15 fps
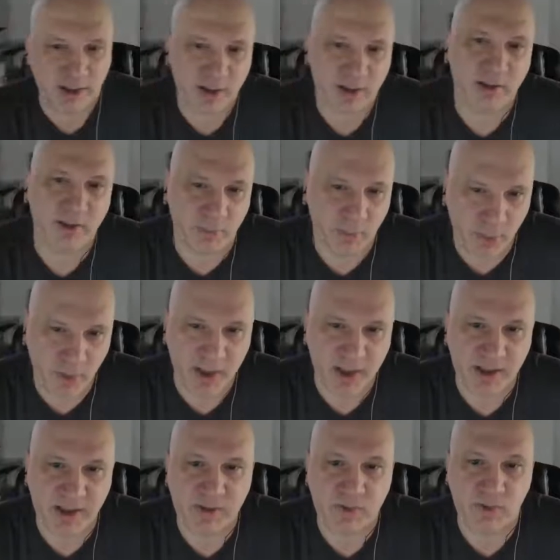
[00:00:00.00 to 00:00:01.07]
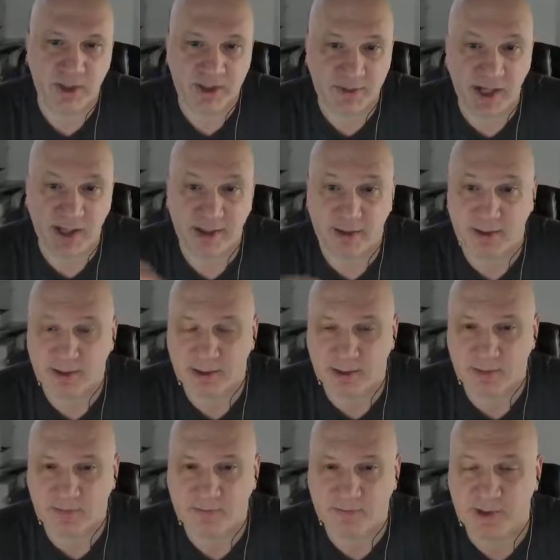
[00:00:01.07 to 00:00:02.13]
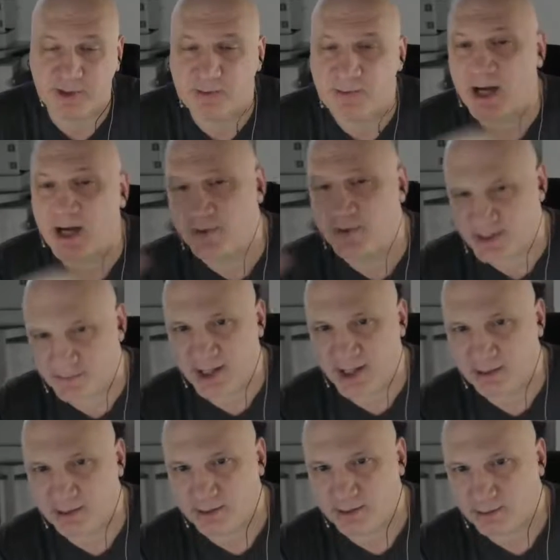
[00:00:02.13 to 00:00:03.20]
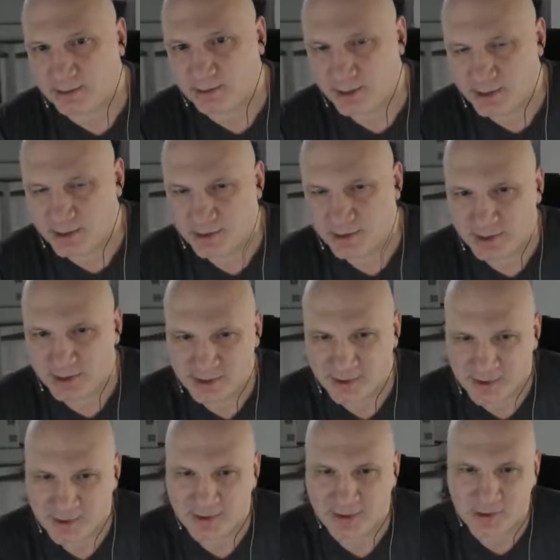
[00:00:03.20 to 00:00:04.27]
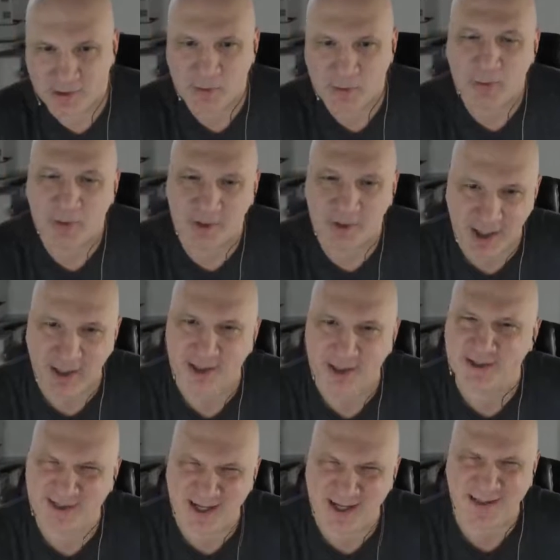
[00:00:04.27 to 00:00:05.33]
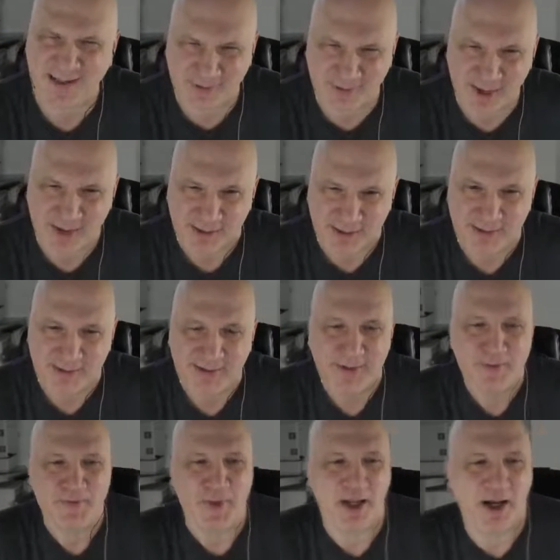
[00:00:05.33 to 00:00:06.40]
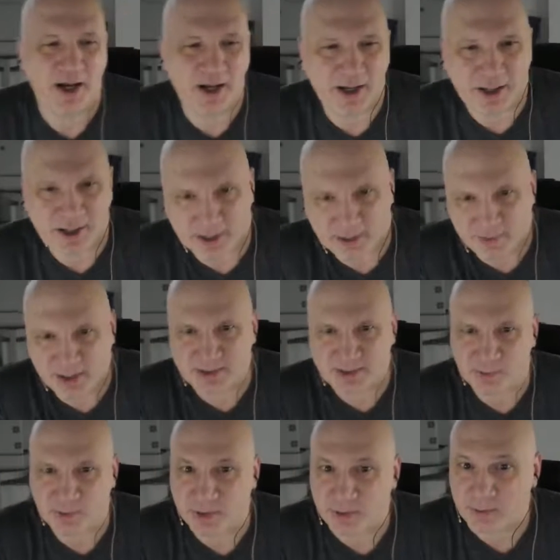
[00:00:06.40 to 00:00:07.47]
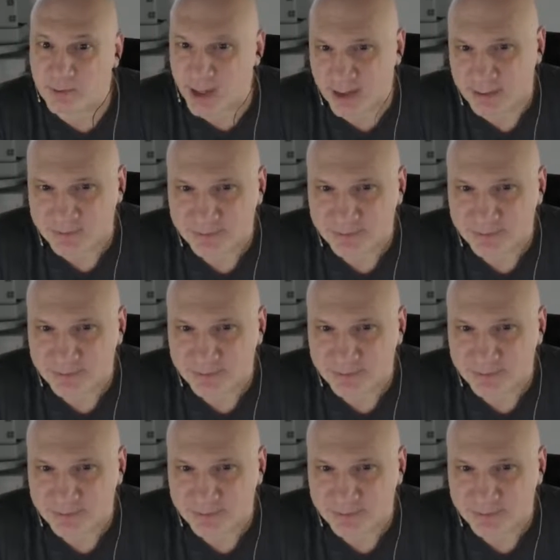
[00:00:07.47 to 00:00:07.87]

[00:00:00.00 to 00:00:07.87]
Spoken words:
The point is, we spend for the amount we spend, what we're getting is not as great, and it makes you wonder why.